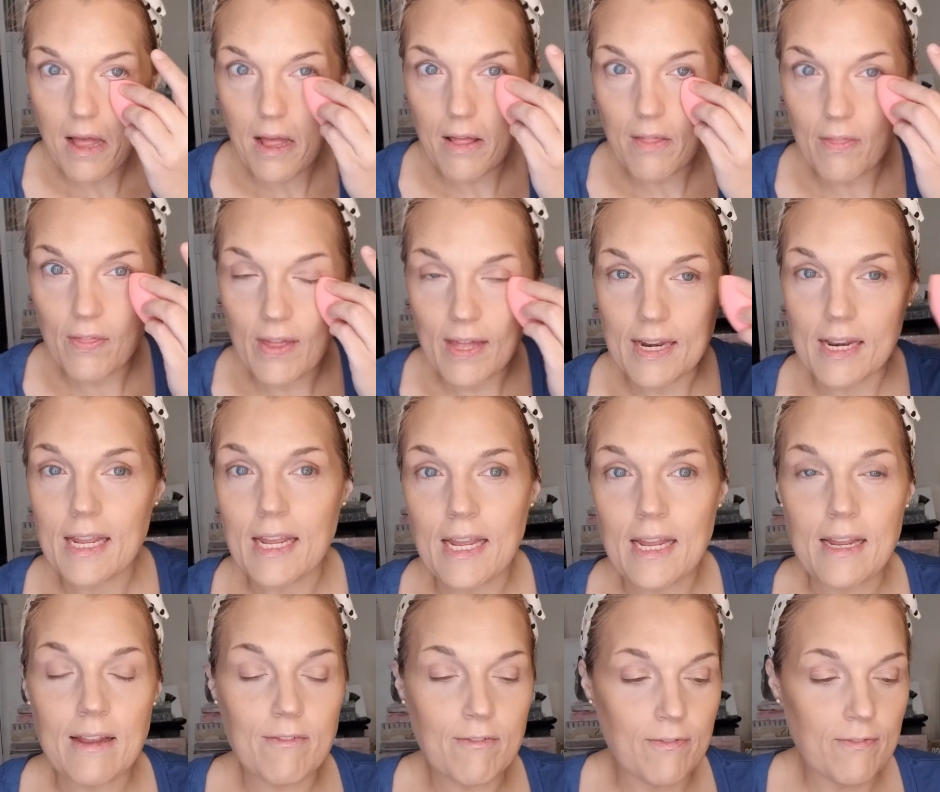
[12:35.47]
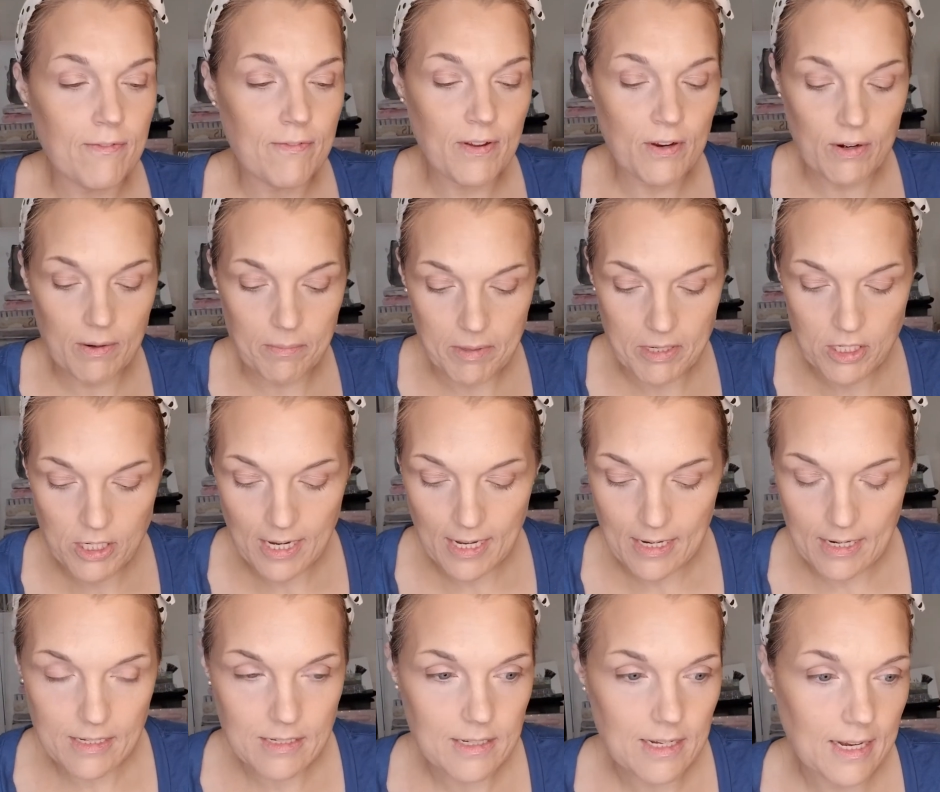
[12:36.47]
that he very much had
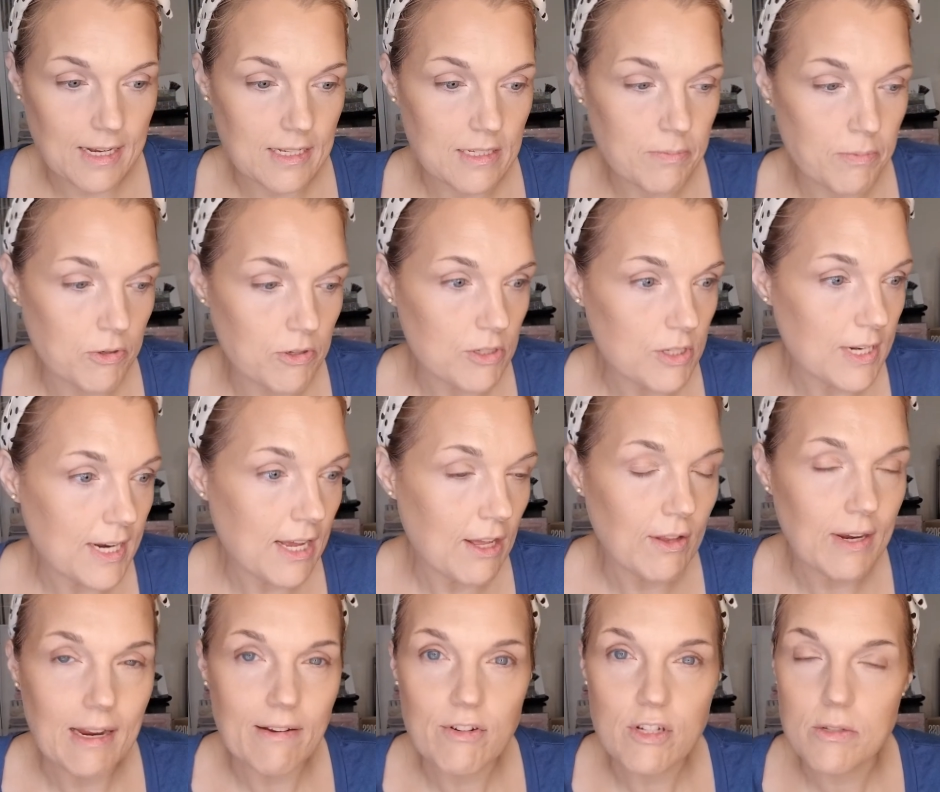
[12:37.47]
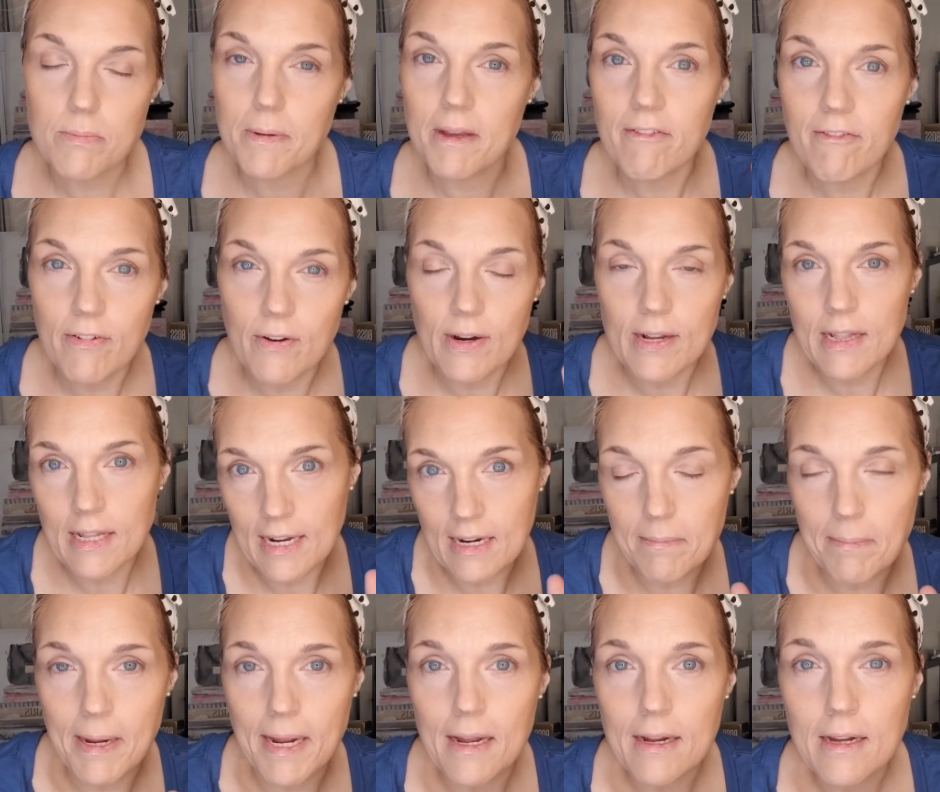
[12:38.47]
his dad's personality of just being very laid
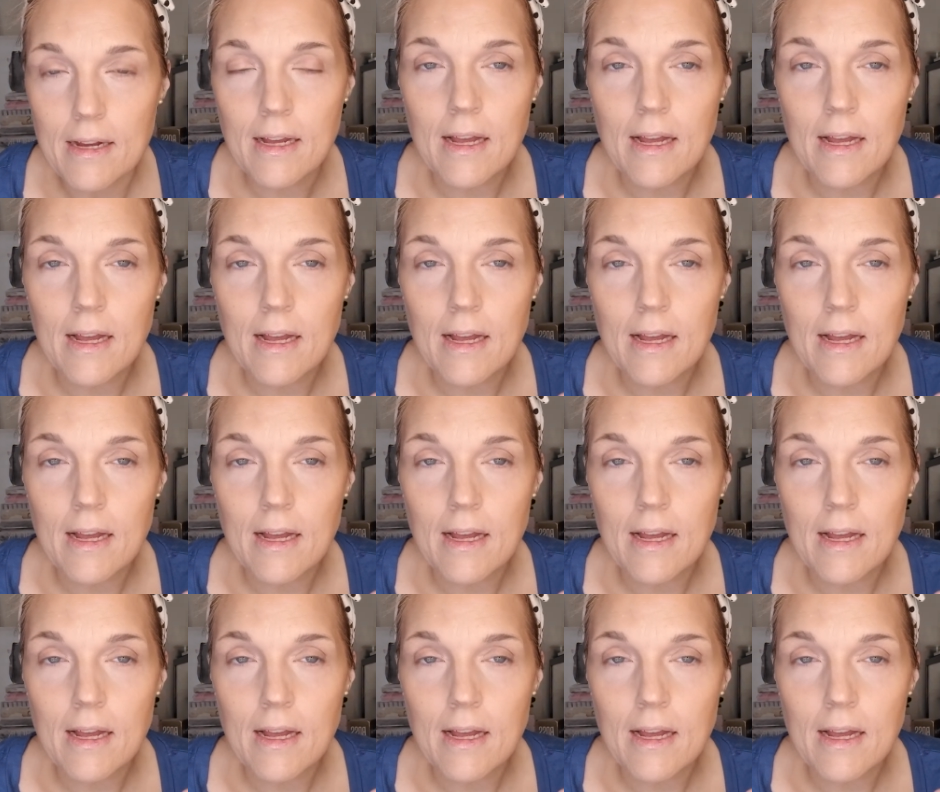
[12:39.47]
back.